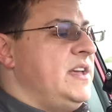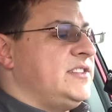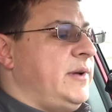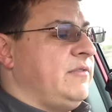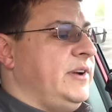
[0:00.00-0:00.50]

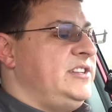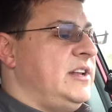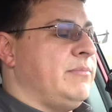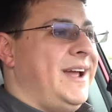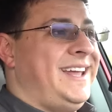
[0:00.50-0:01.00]
So we have
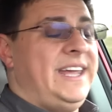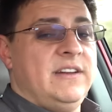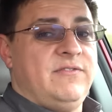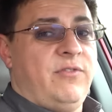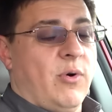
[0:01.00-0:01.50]
regen braking
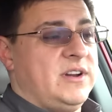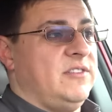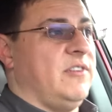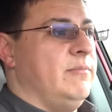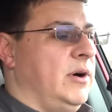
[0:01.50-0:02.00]
in 4
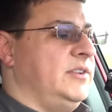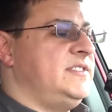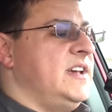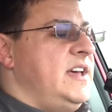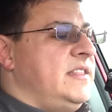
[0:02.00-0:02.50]
different modes.